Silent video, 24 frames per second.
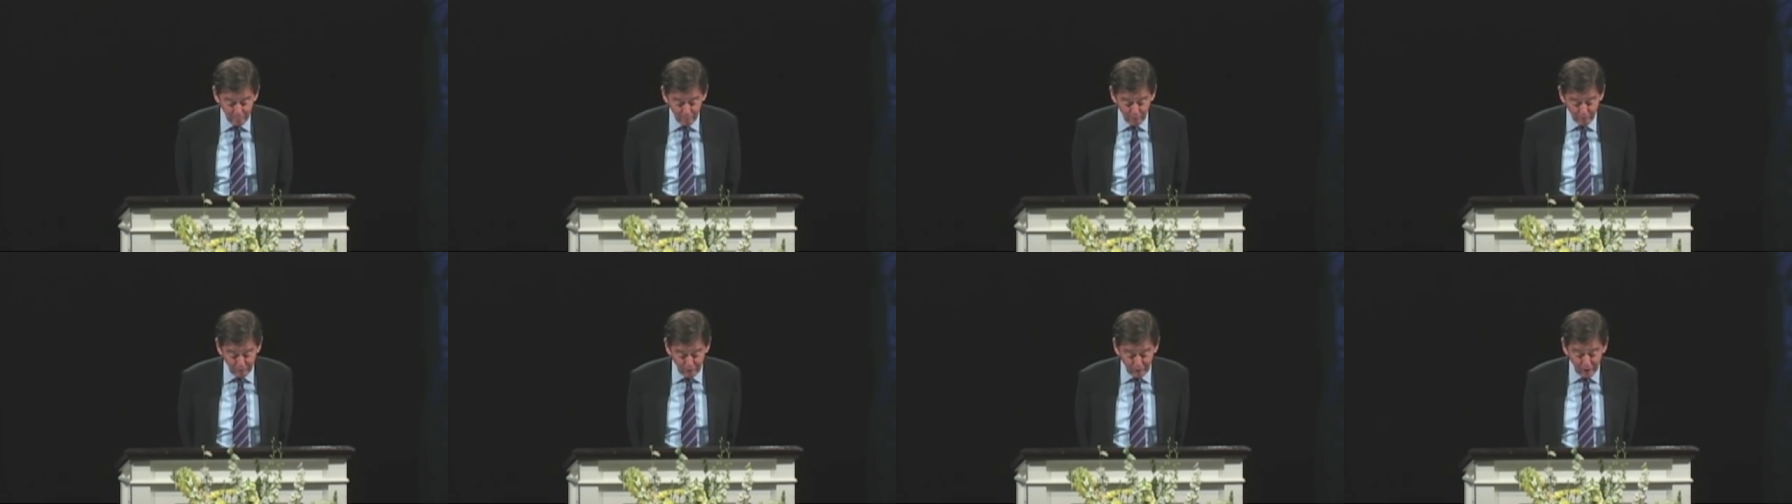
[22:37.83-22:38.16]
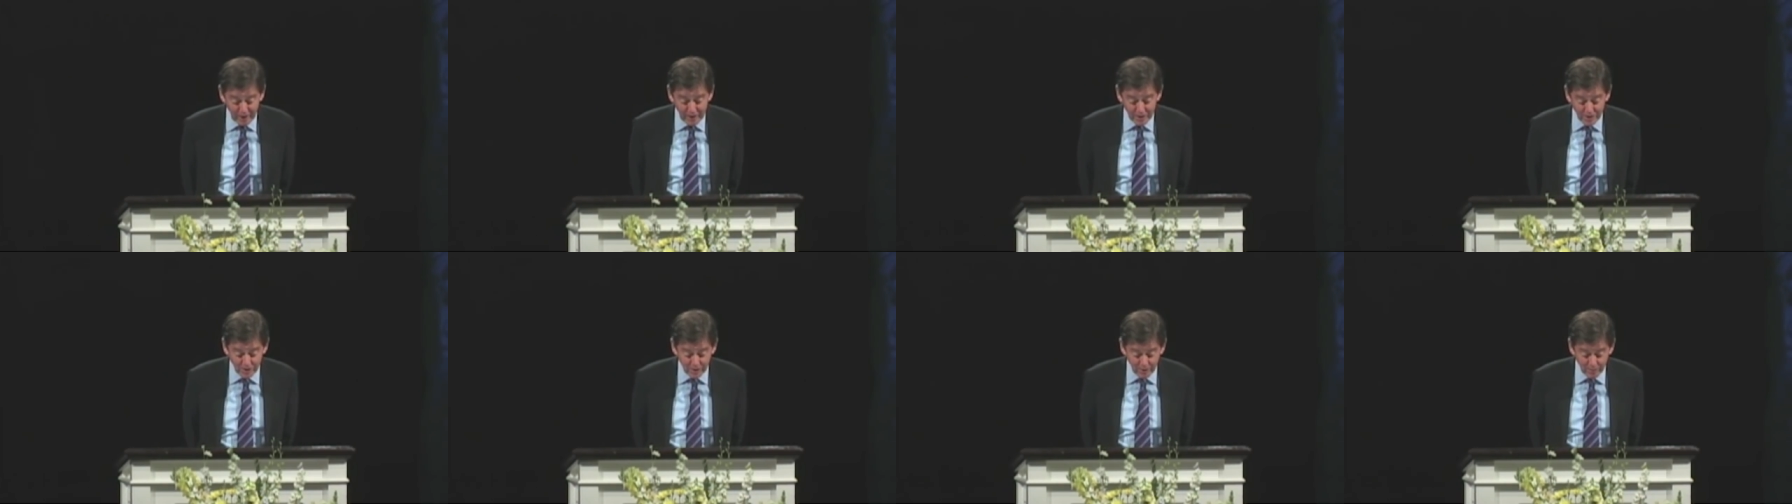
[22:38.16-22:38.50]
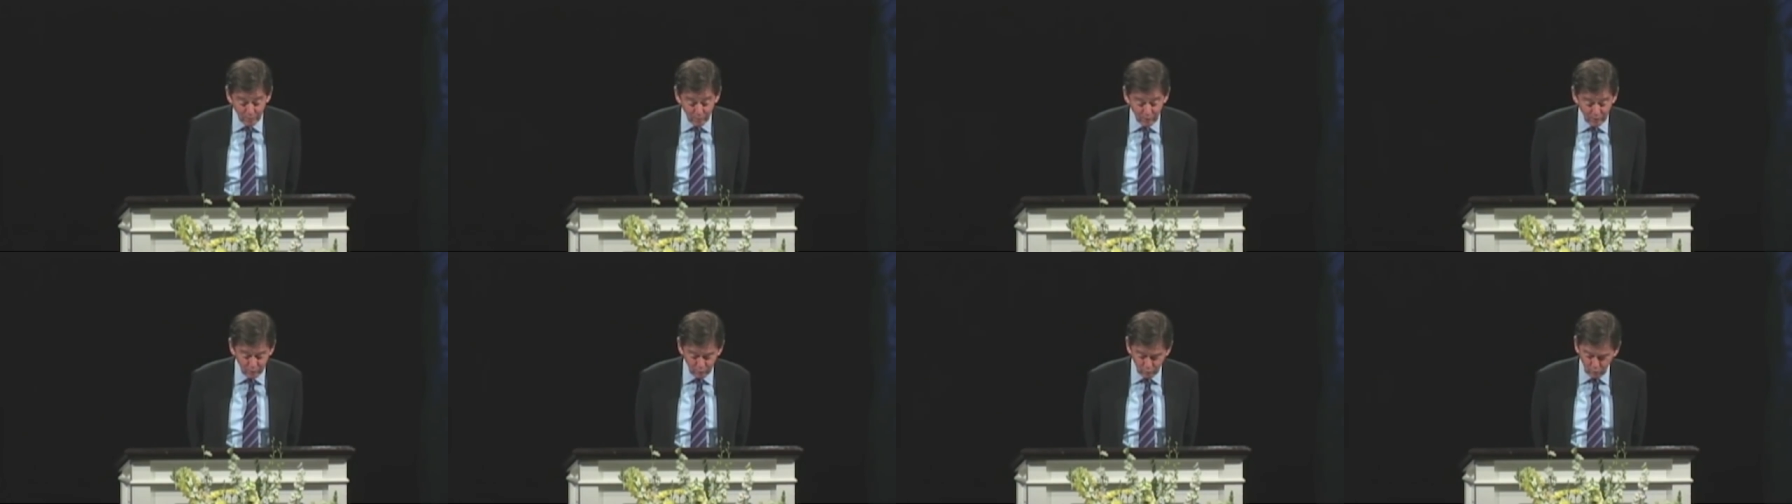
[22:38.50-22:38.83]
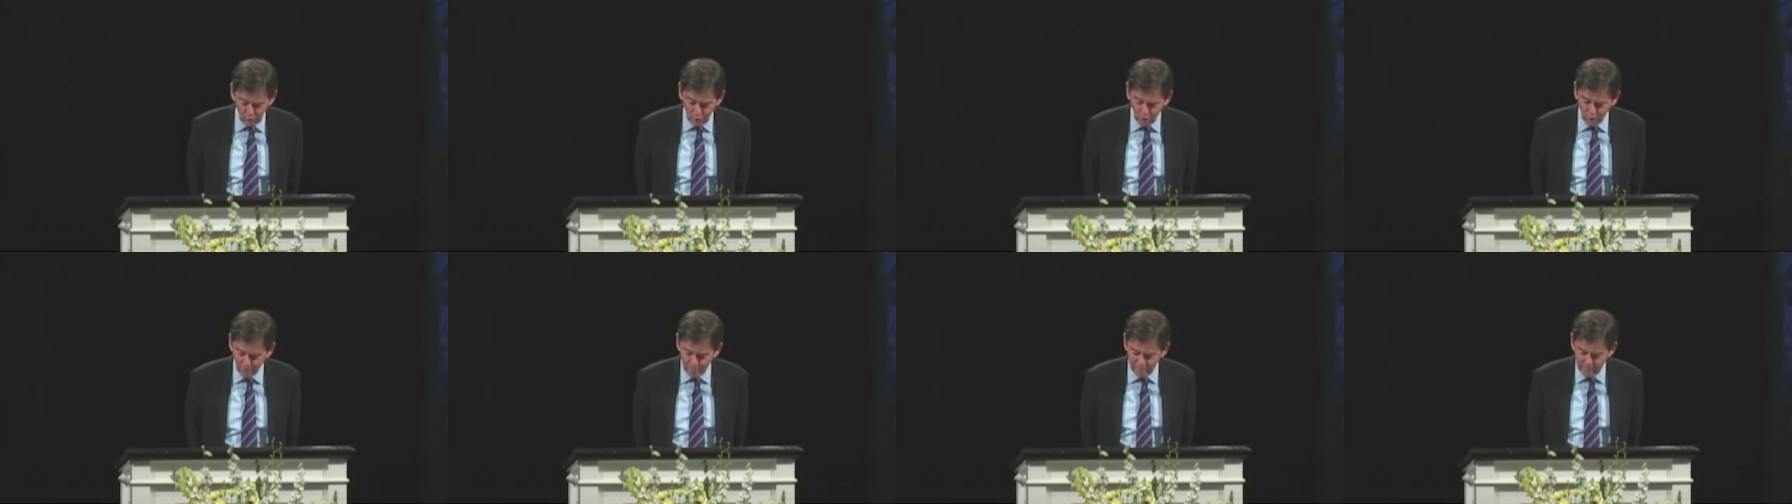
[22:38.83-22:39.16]
provides them with
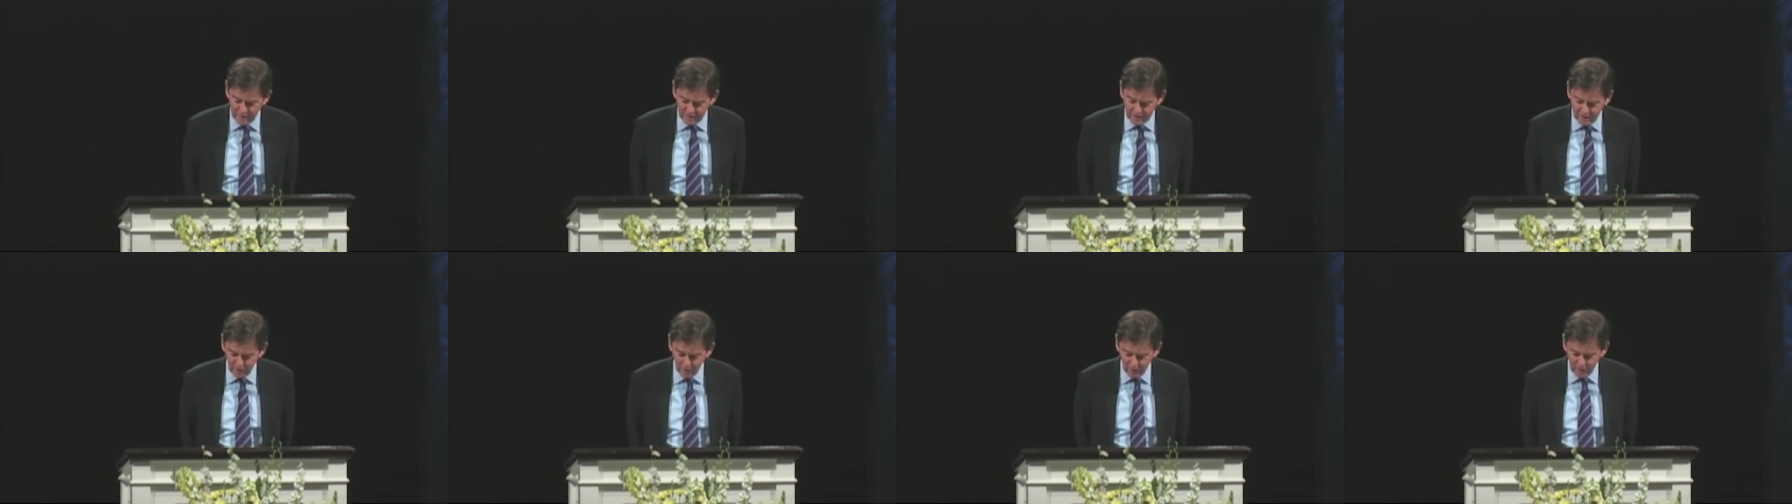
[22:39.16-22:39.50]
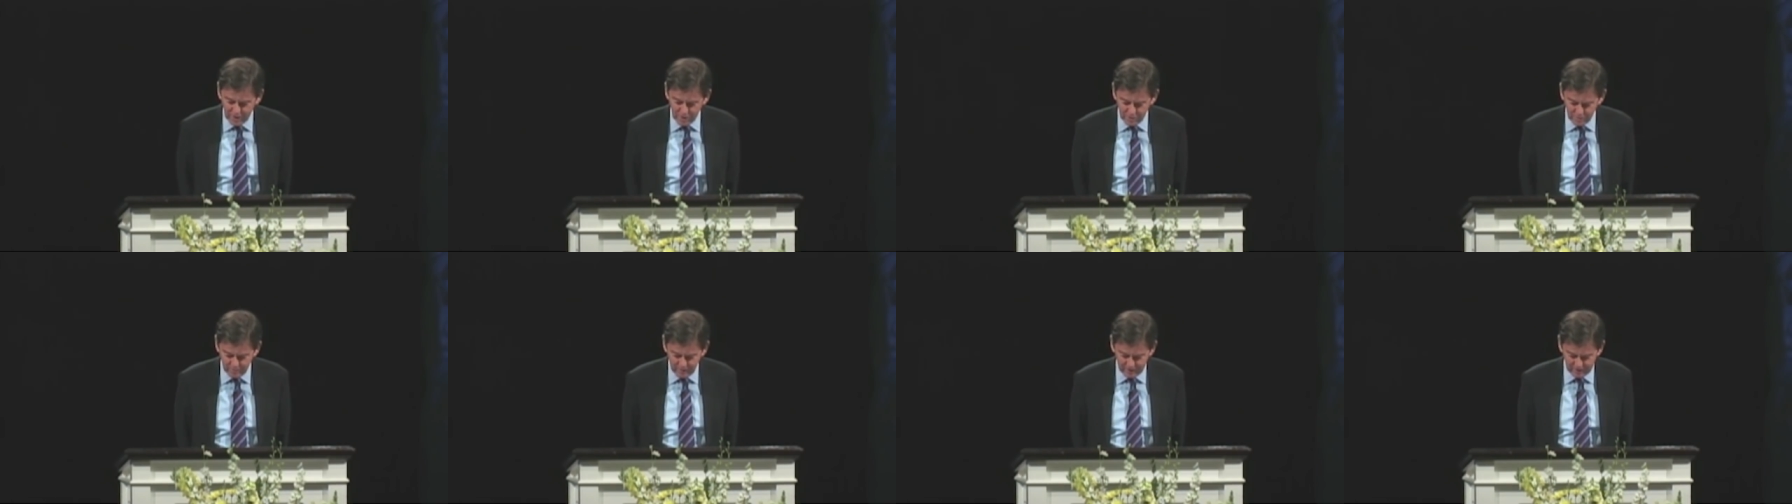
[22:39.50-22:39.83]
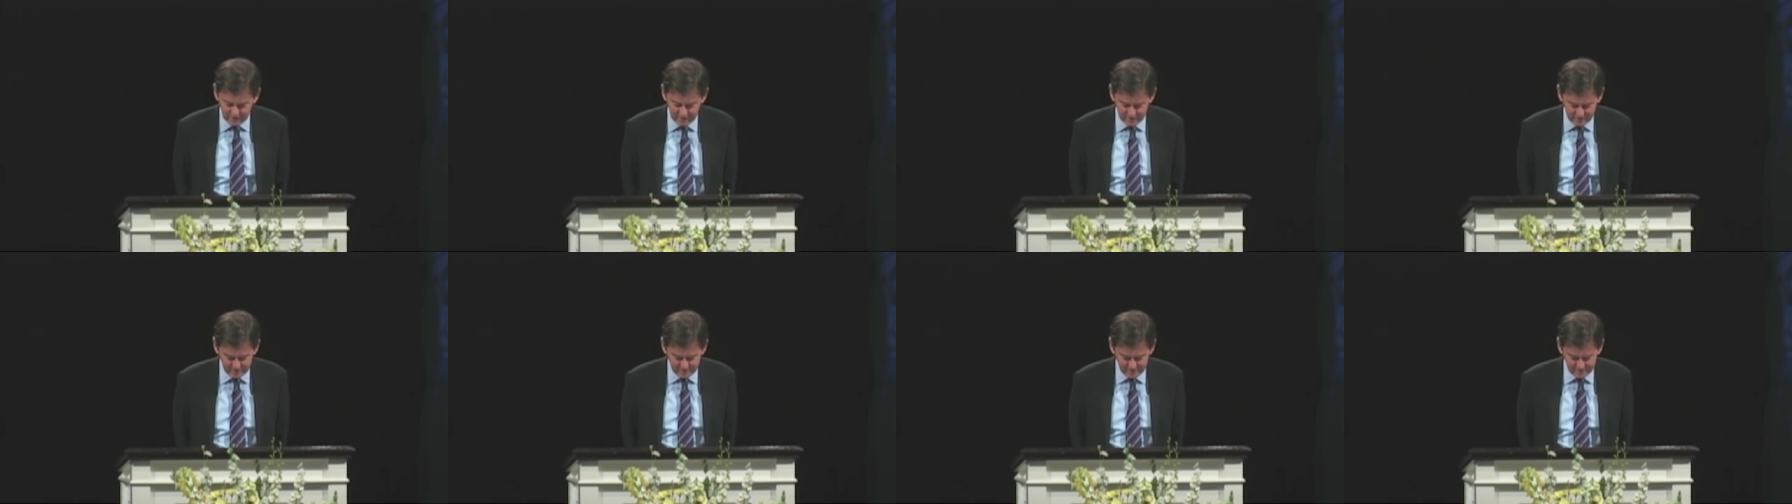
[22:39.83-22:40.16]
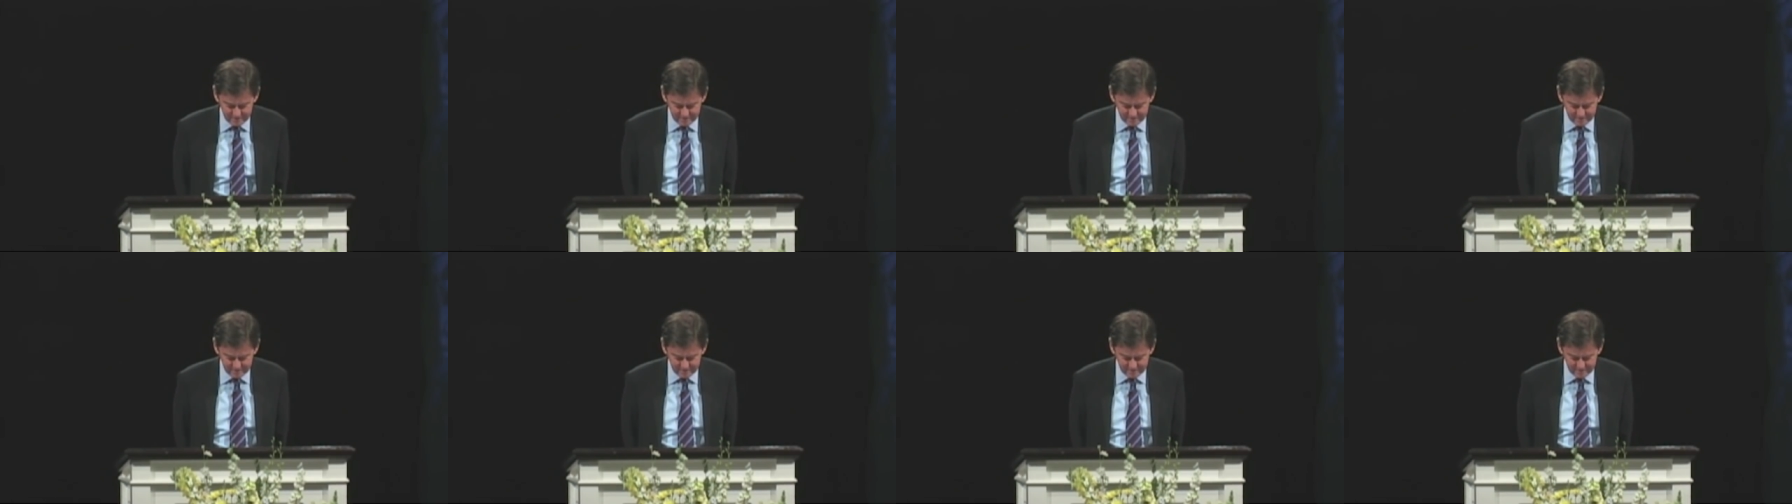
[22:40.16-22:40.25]
warm encouragement,